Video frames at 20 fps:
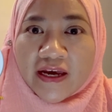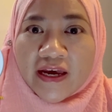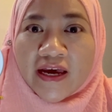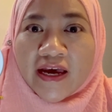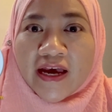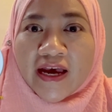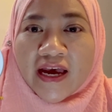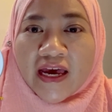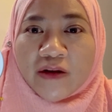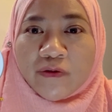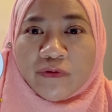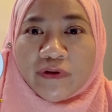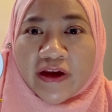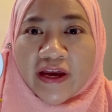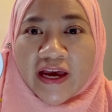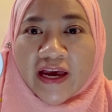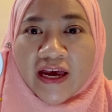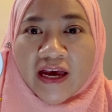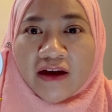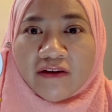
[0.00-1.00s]
and we
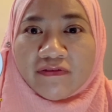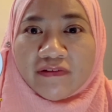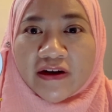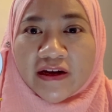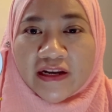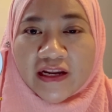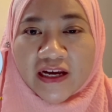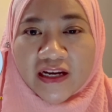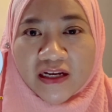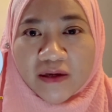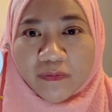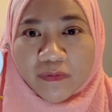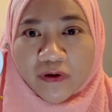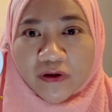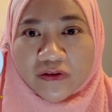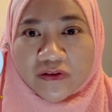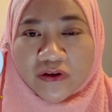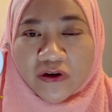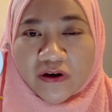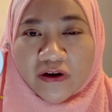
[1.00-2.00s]
have another
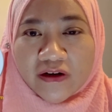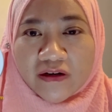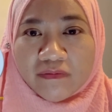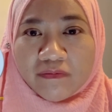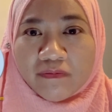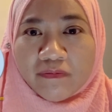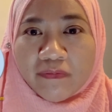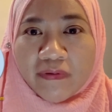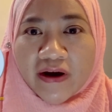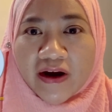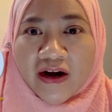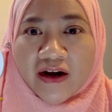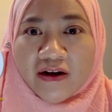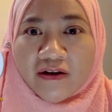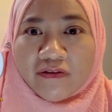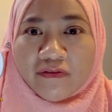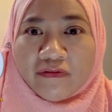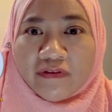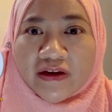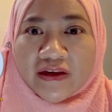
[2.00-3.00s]
proton paired
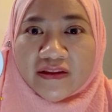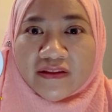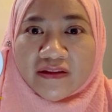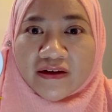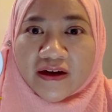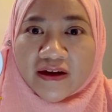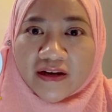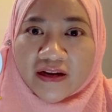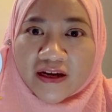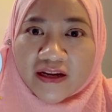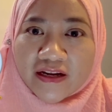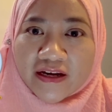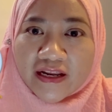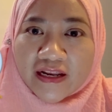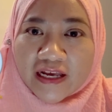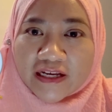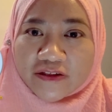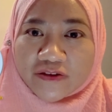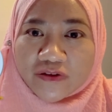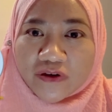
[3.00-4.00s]
with another
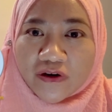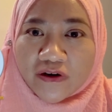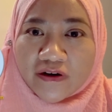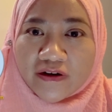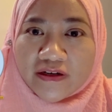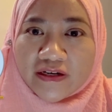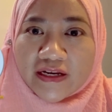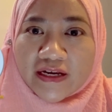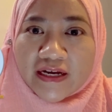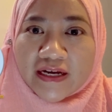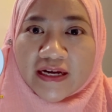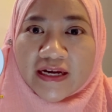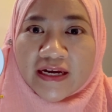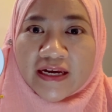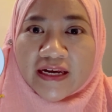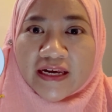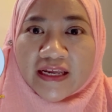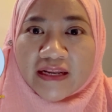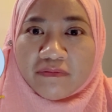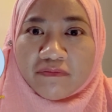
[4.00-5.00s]
electron.
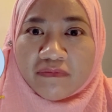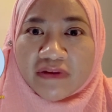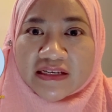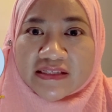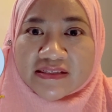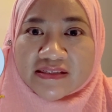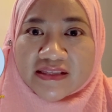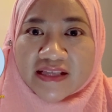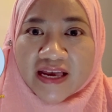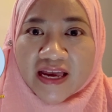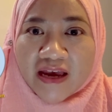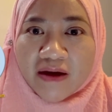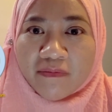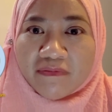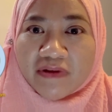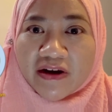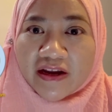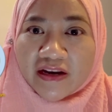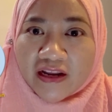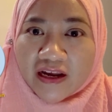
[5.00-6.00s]
It makes them
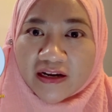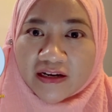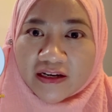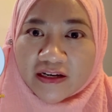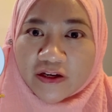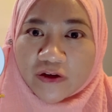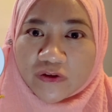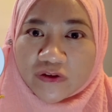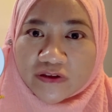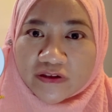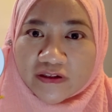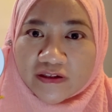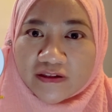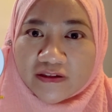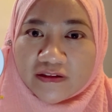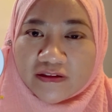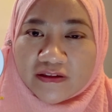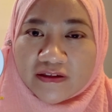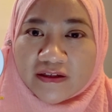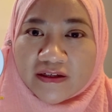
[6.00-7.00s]
another neutral.
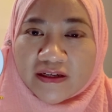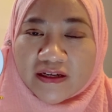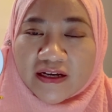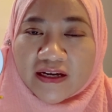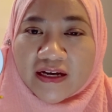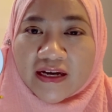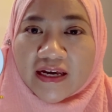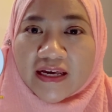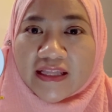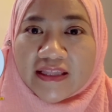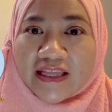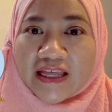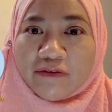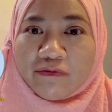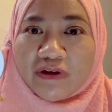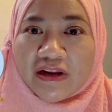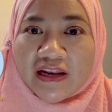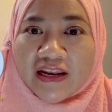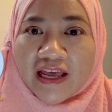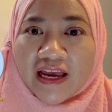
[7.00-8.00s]
Then we
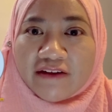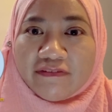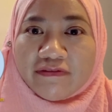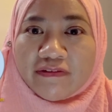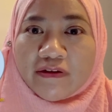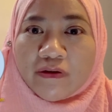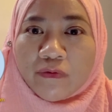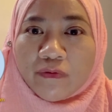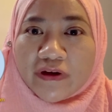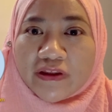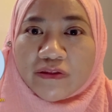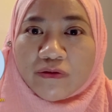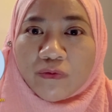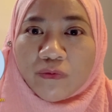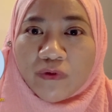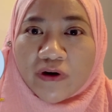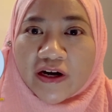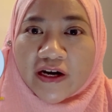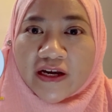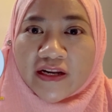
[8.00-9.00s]
left with
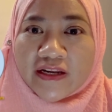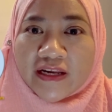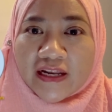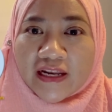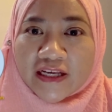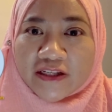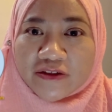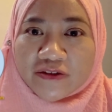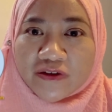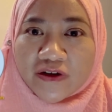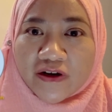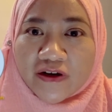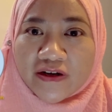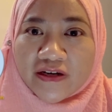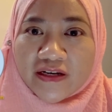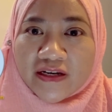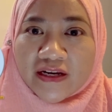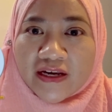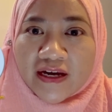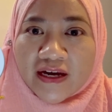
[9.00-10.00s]
one electron,
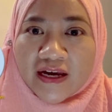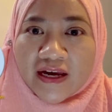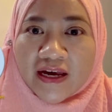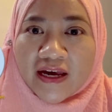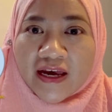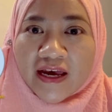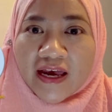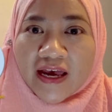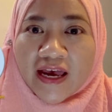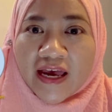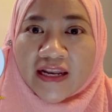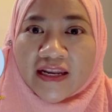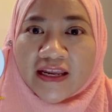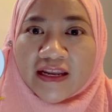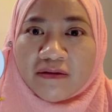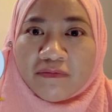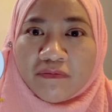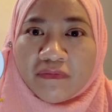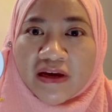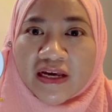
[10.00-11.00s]
and it
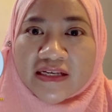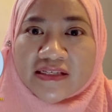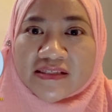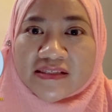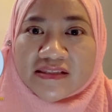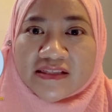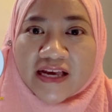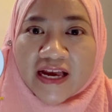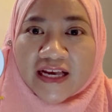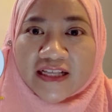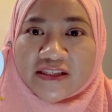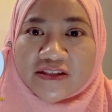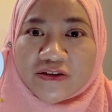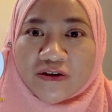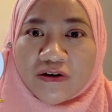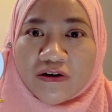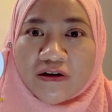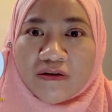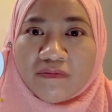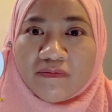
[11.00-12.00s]
makes the
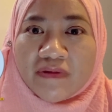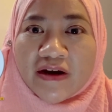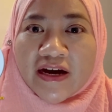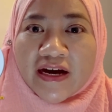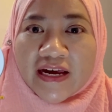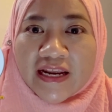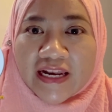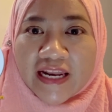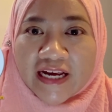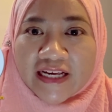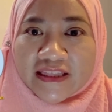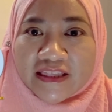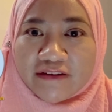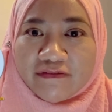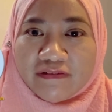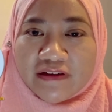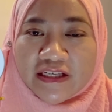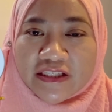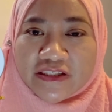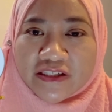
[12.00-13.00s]
atom
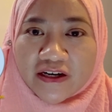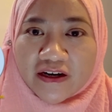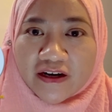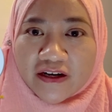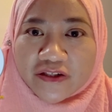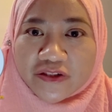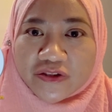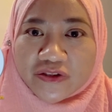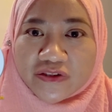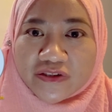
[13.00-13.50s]
negatively charged.